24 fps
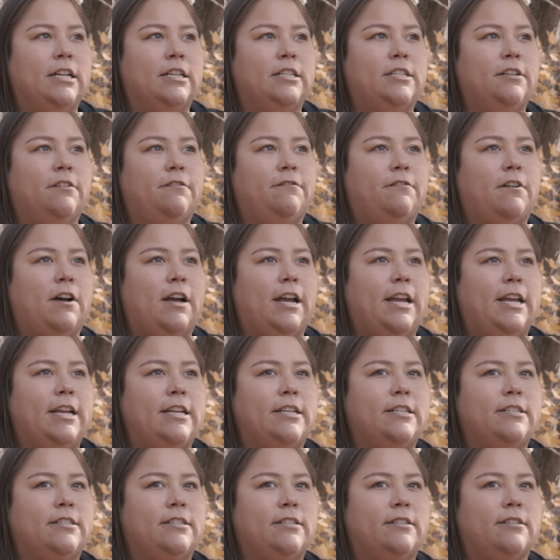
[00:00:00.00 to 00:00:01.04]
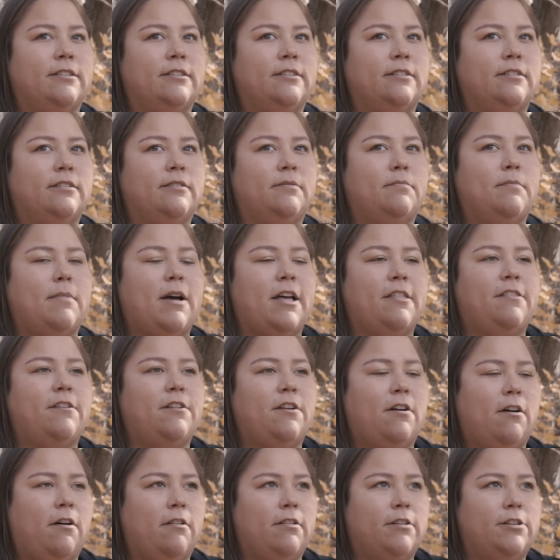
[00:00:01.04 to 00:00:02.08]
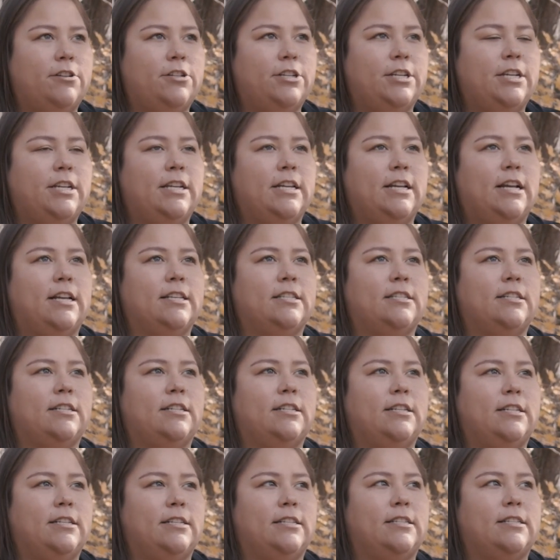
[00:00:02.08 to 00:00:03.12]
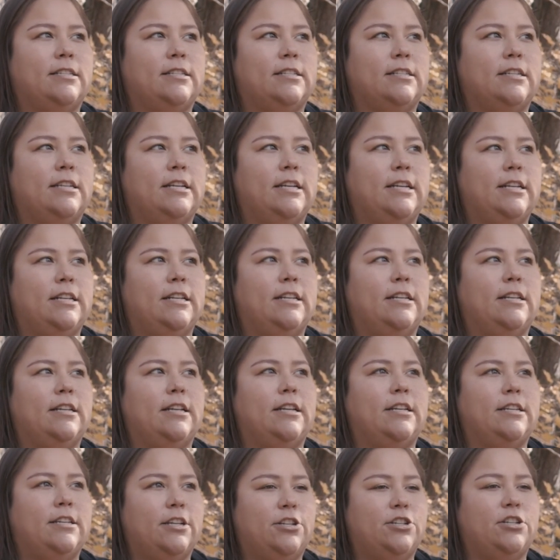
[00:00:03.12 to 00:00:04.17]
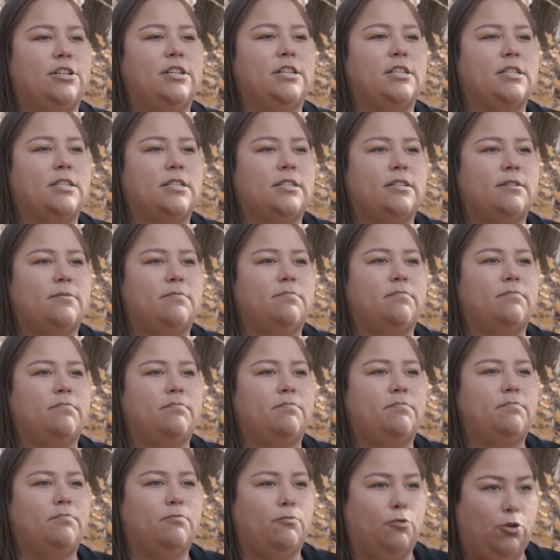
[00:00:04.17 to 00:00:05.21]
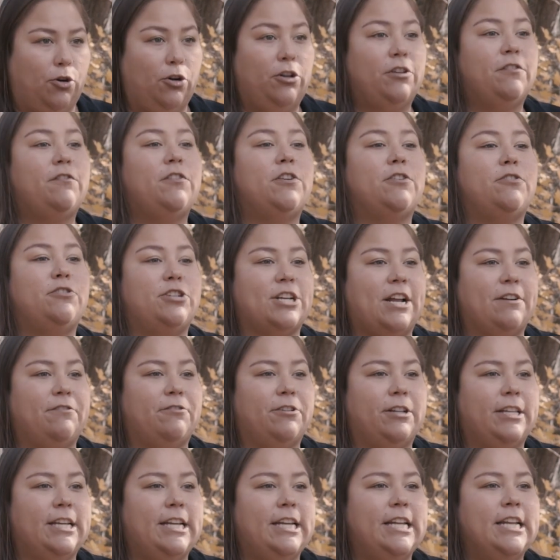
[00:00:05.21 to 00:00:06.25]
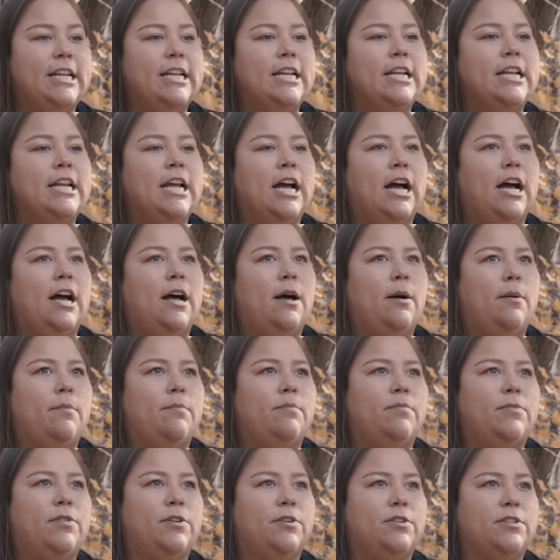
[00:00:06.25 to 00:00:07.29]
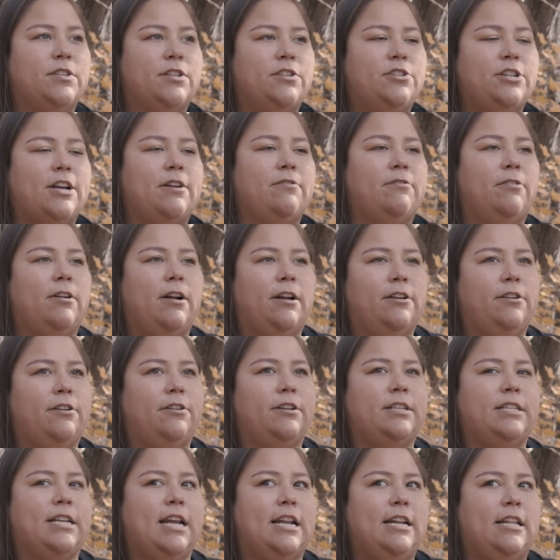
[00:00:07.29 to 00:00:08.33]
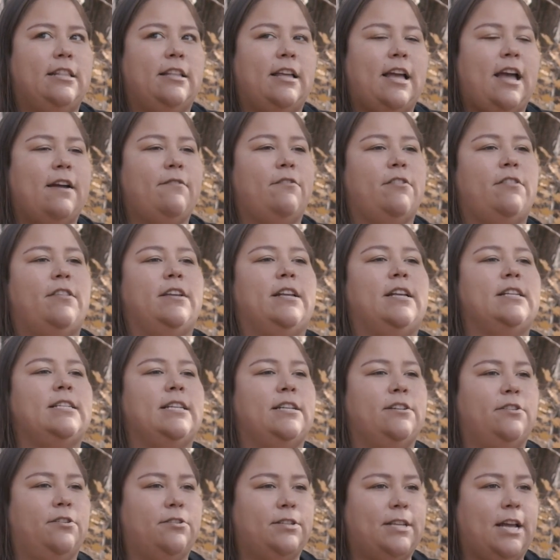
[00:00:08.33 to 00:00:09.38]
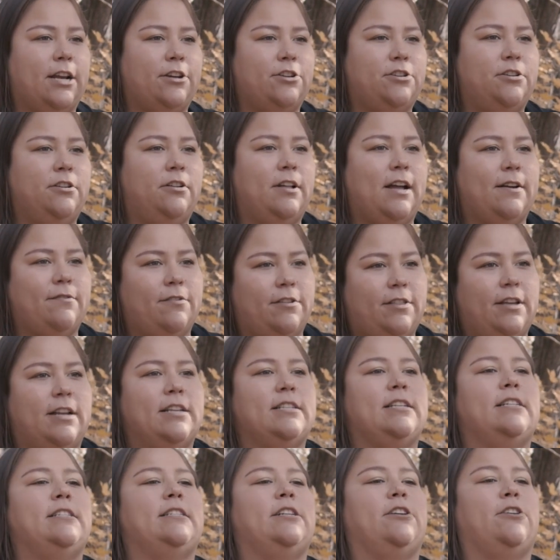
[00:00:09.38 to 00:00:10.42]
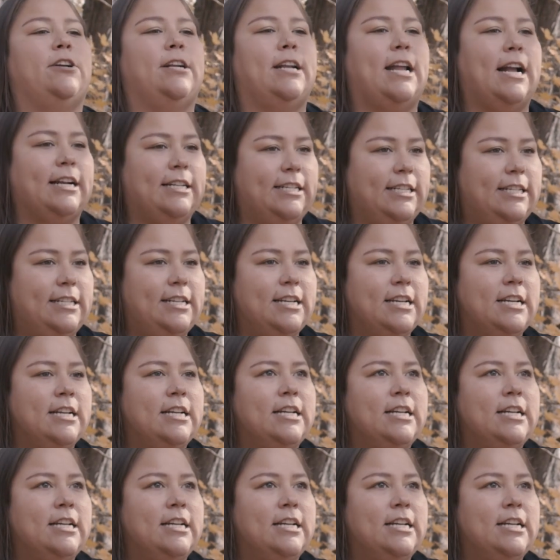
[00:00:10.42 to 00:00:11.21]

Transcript: defined methodology as it is in Indigenous worldview generally. There's a general understanding that everything is intersectional, everything's interconnected.